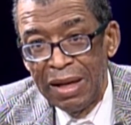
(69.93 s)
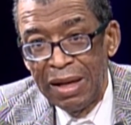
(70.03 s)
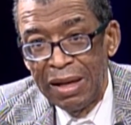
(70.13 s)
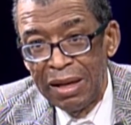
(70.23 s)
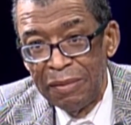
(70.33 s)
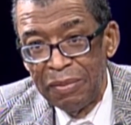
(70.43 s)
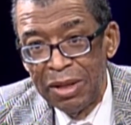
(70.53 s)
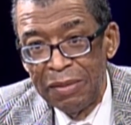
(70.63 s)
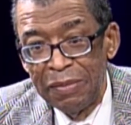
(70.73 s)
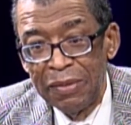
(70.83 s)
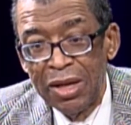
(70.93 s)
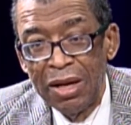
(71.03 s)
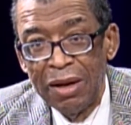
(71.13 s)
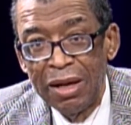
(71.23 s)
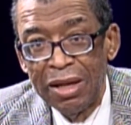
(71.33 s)
Plum
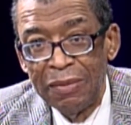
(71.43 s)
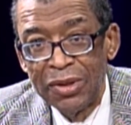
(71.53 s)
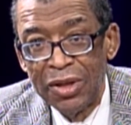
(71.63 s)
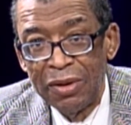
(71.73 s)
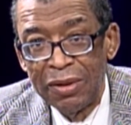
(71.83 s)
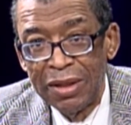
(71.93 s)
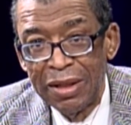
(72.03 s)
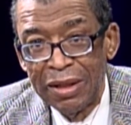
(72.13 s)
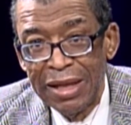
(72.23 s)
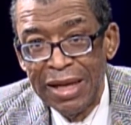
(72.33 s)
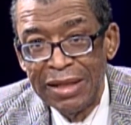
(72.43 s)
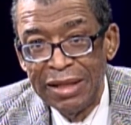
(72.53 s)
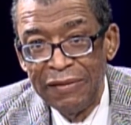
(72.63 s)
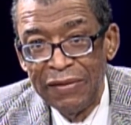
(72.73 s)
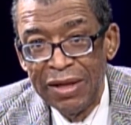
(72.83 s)
comes on CAN
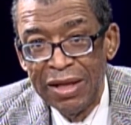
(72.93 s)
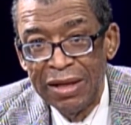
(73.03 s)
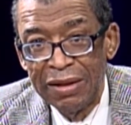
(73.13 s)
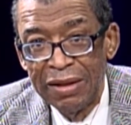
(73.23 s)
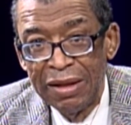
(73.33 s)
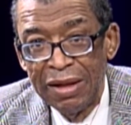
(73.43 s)
TV